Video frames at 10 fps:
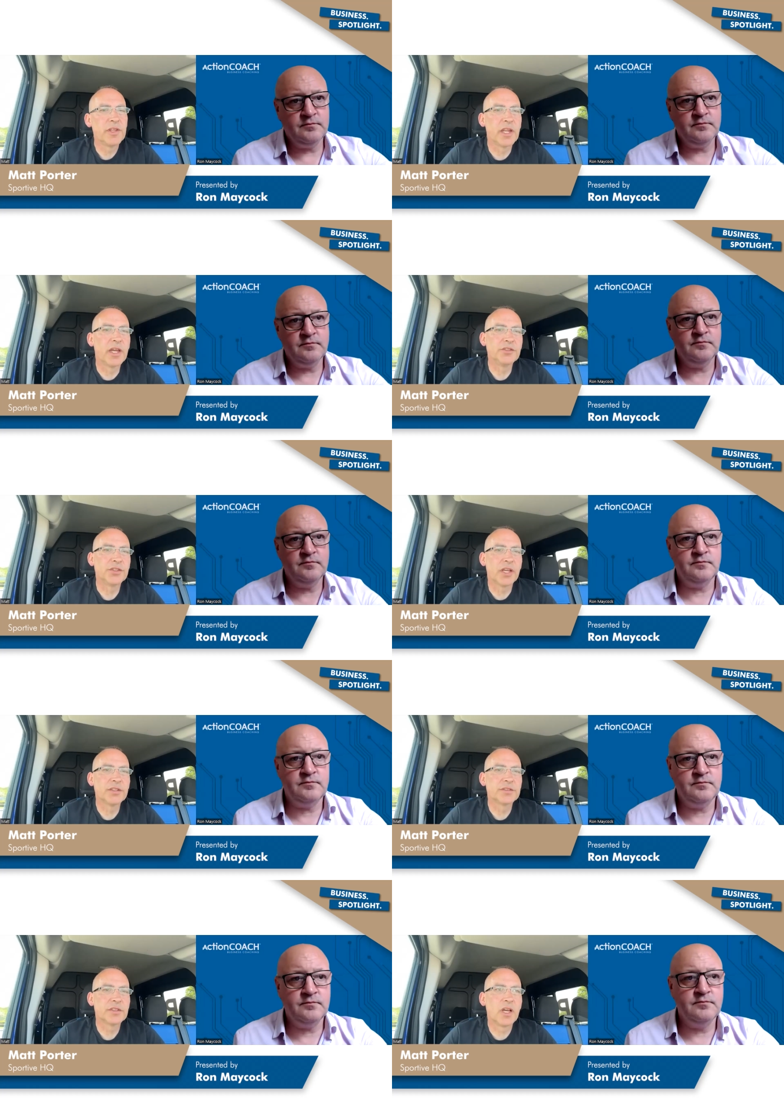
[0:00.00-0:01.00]
Speaker 1: the N H
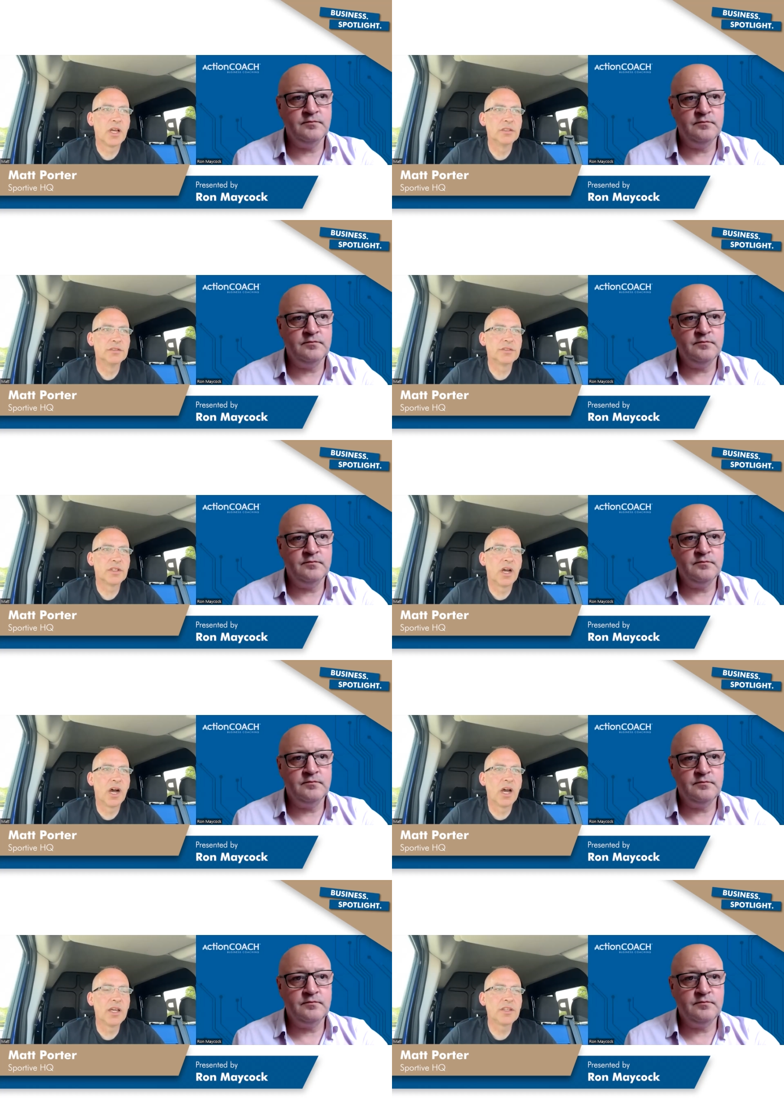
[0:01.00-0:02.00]
S, and
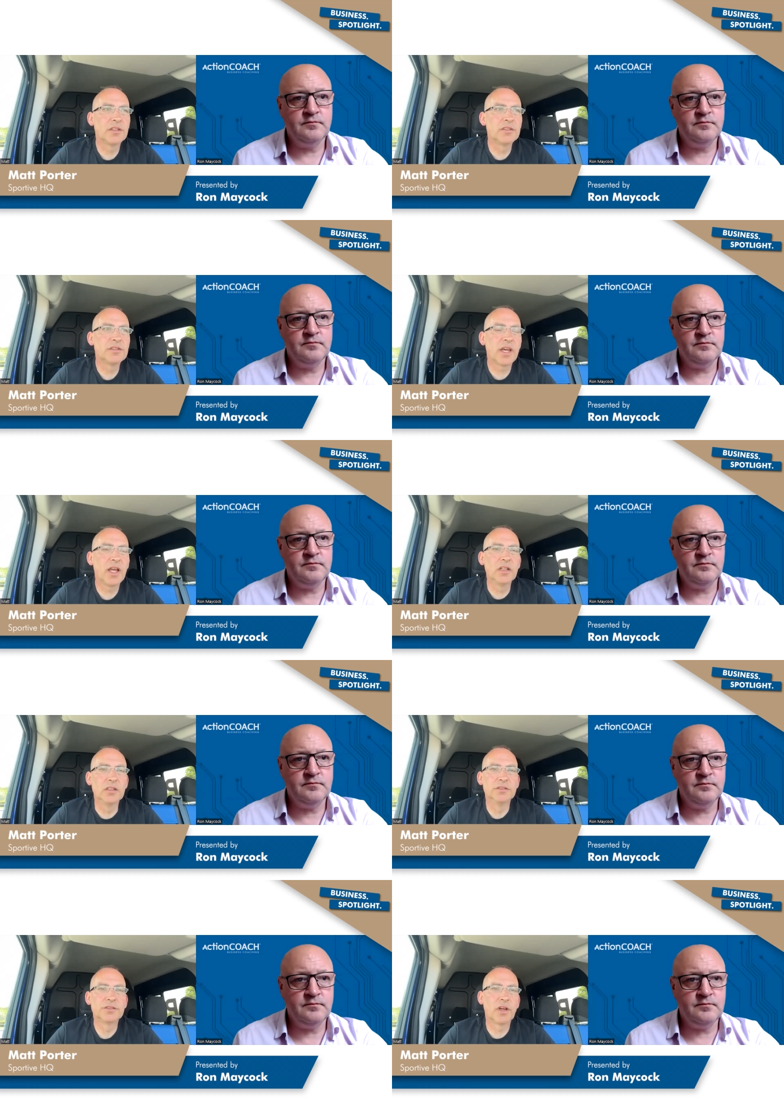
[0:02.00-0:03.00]
I can
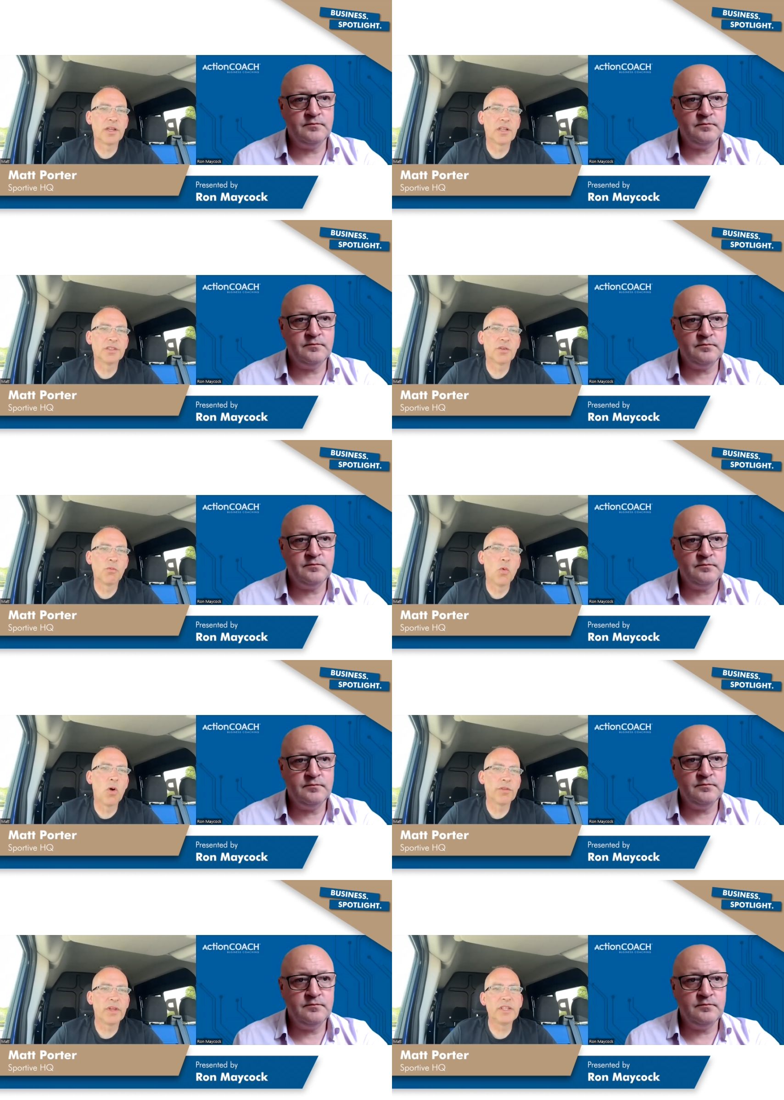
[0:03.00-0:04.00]
tell cyclists
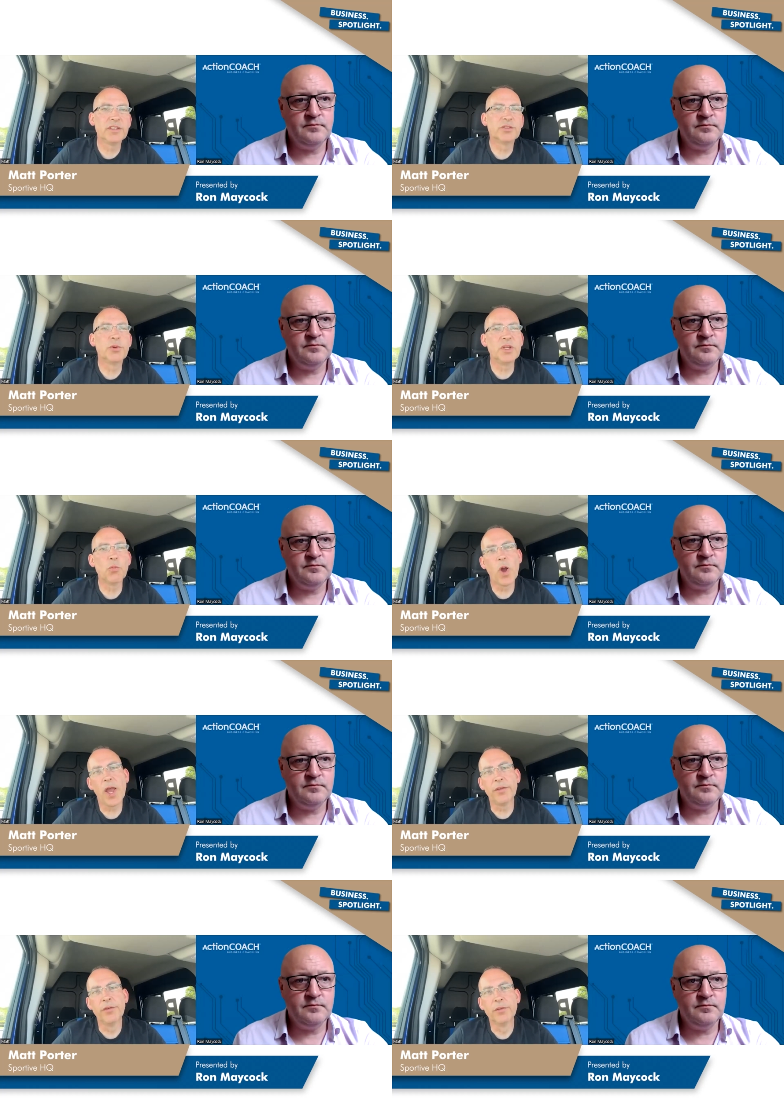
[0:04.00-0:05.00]
what they need to eat
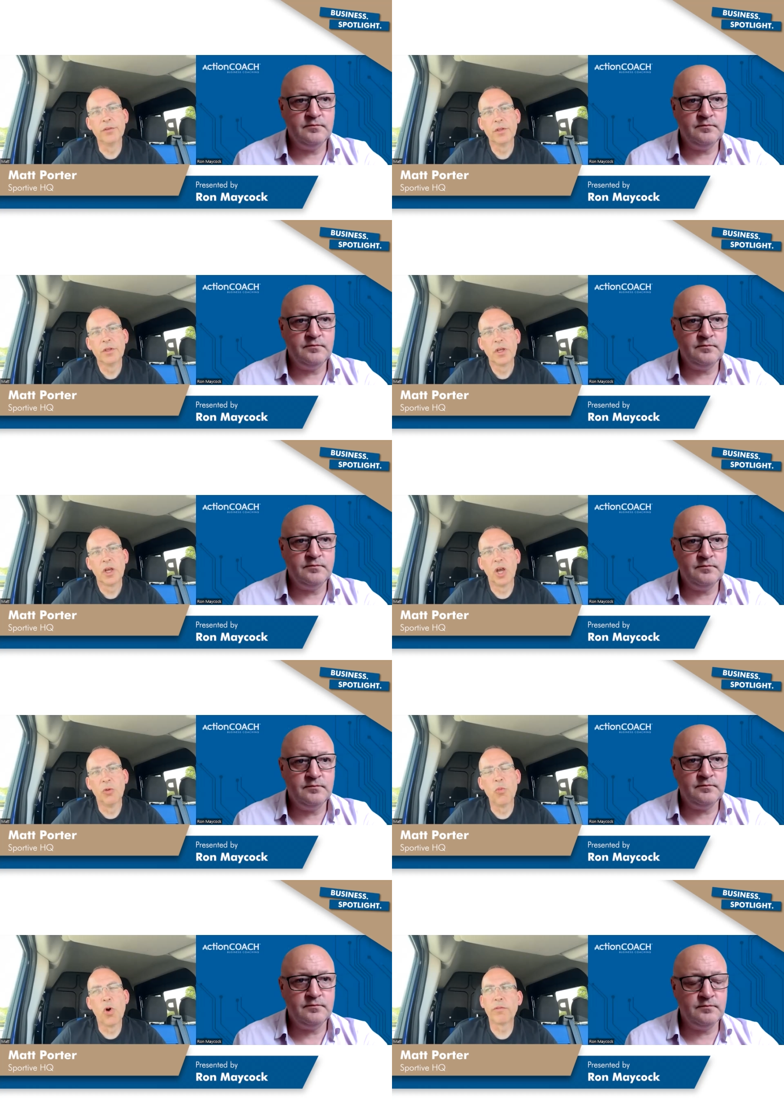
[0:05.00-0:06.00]
when
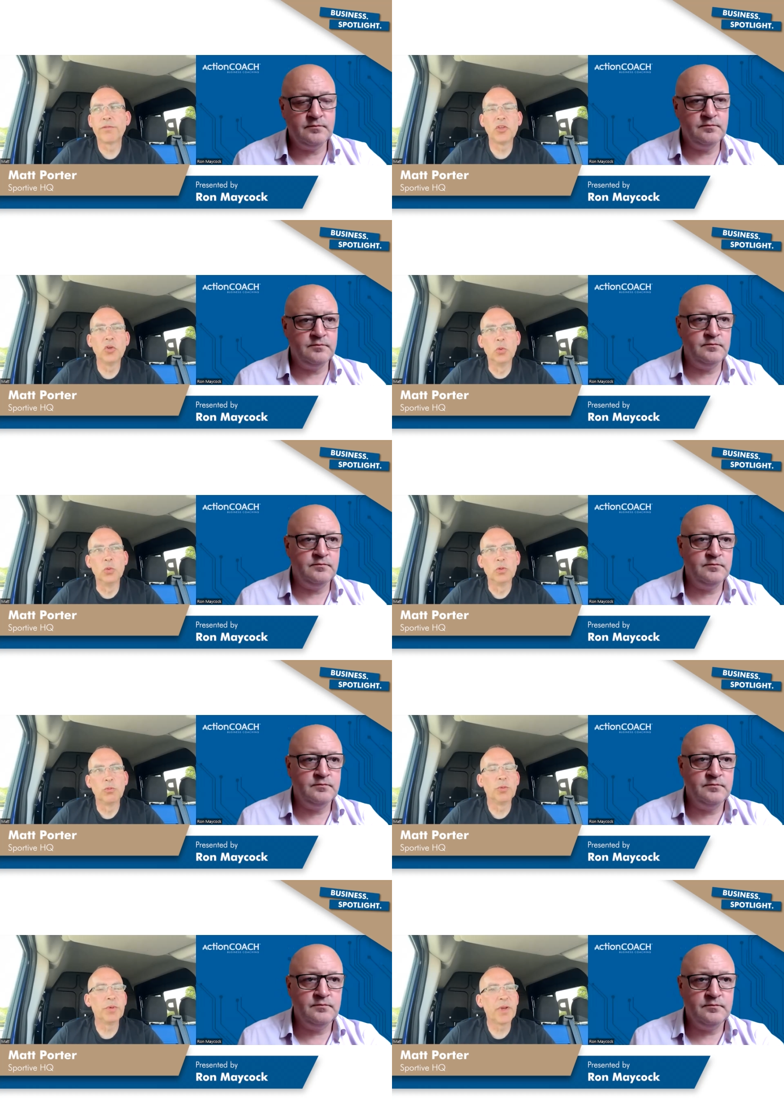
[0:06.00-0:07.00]
and what fuel
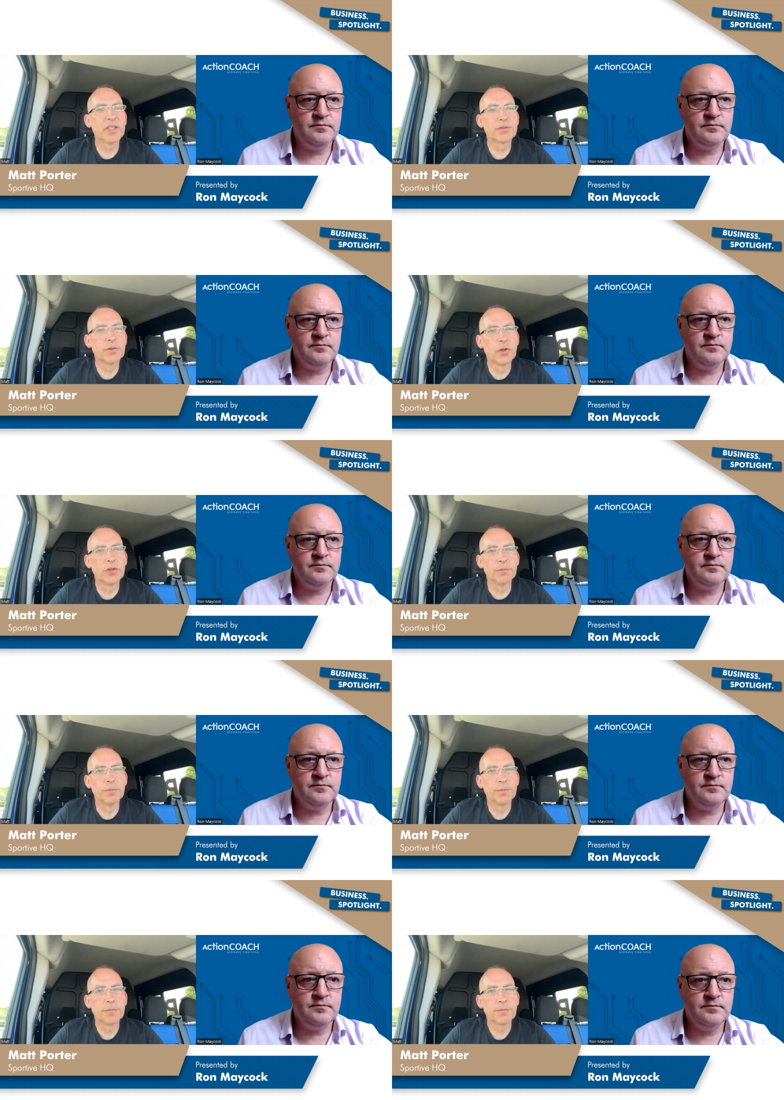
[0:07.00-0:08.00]
will be best for
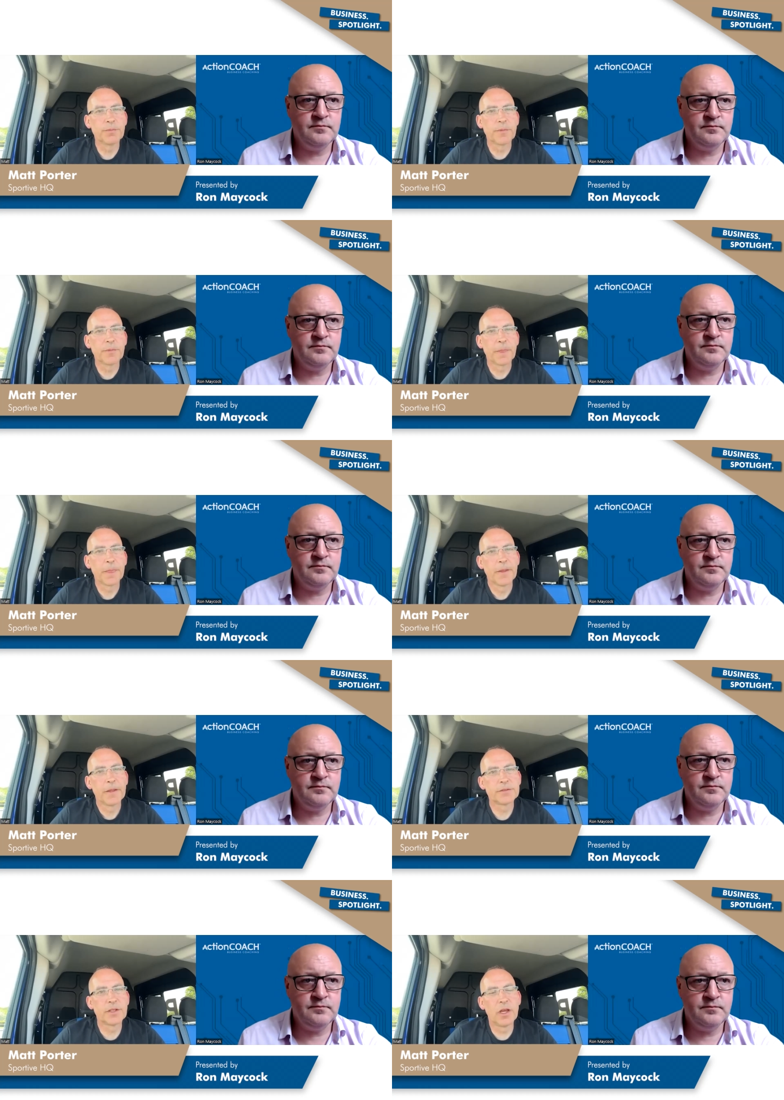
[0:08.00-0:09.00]
them.
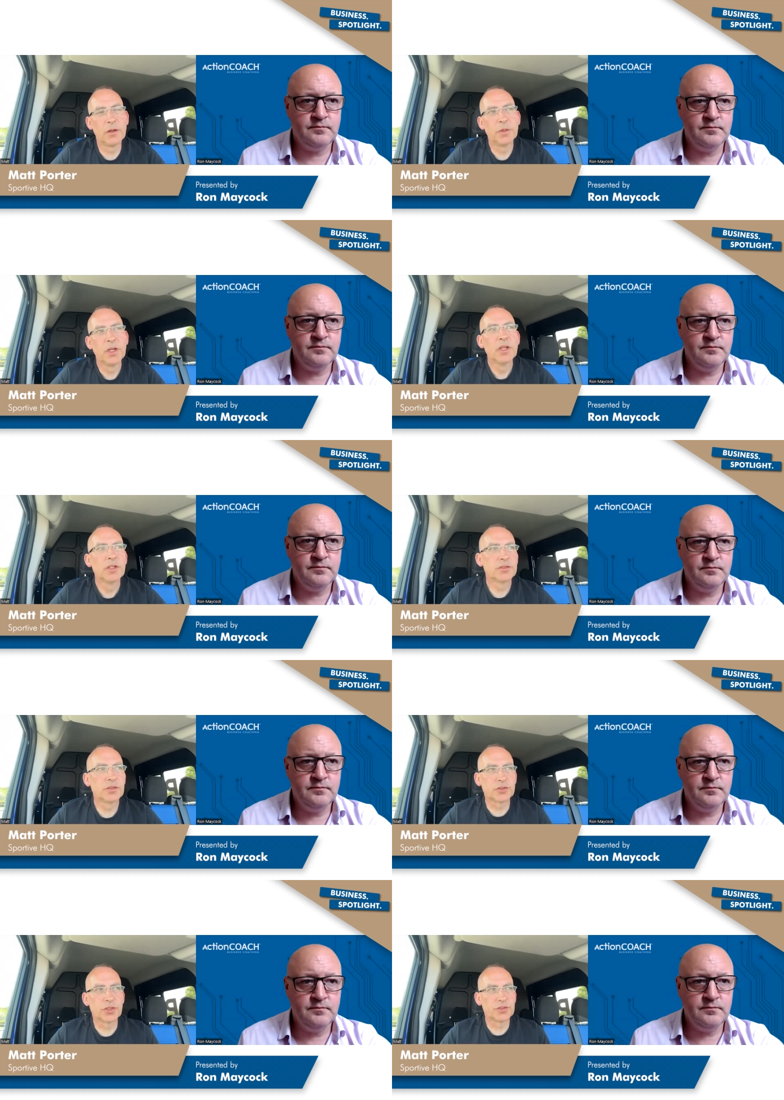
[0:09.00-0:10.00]
So
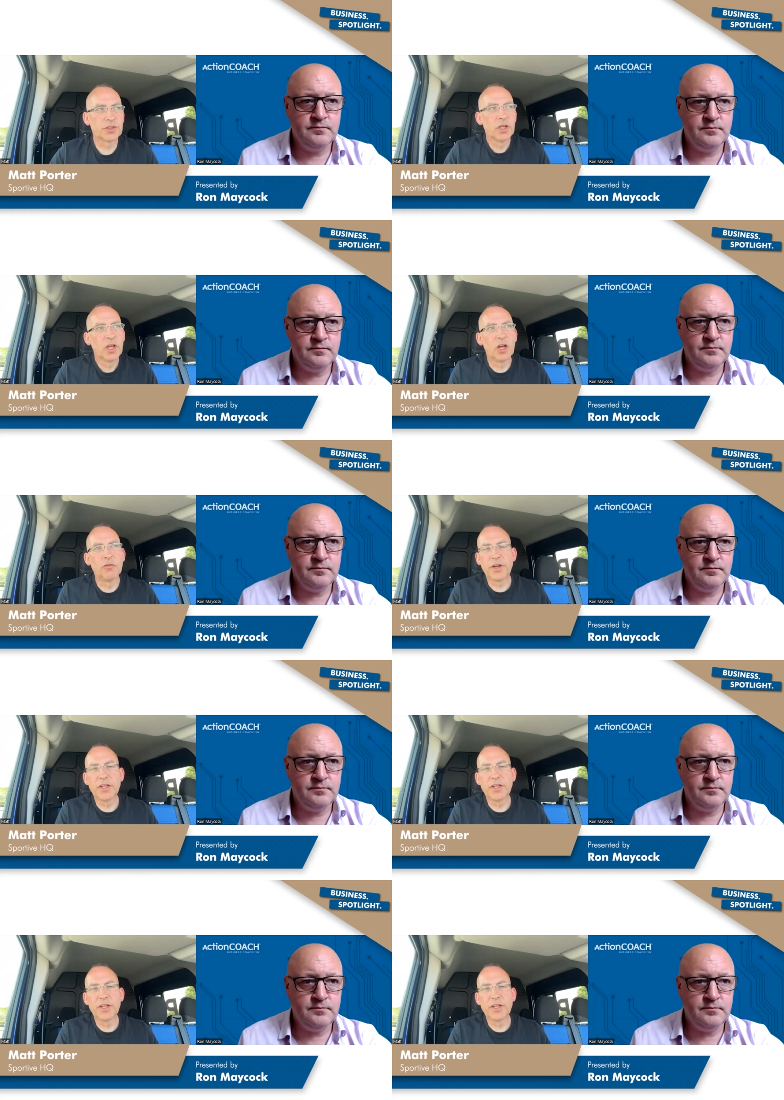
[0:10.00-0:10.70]
such as a